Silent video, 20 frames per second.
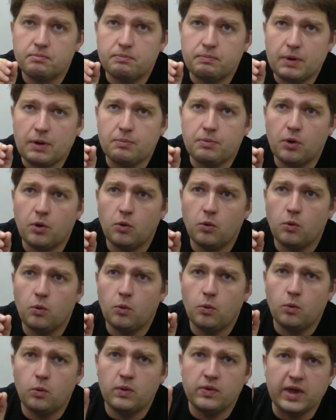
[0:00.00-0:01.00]
People,
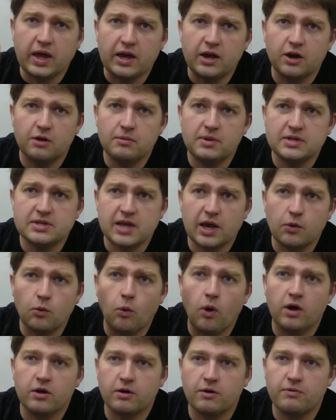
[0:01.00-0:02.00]
when they hear me say
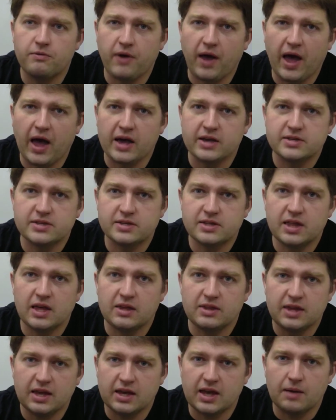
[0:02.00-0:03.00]
water fast, they
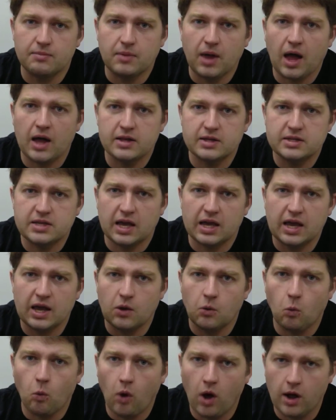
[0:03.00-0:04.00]
think I'm not taking
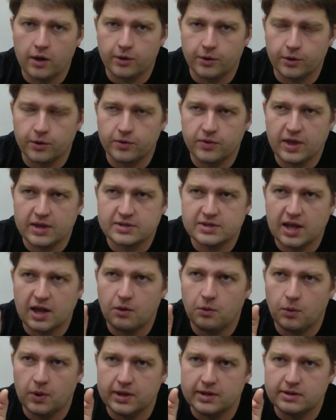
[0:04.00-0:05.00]
water. That's
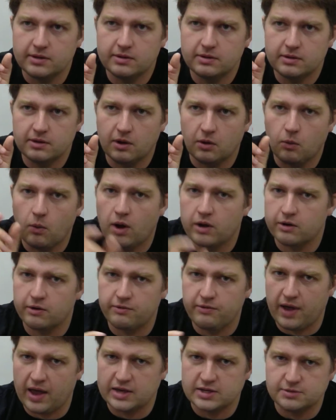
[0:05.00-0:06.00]
not what a water
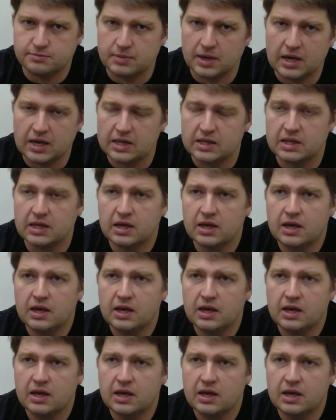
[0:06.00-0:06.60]
fast means.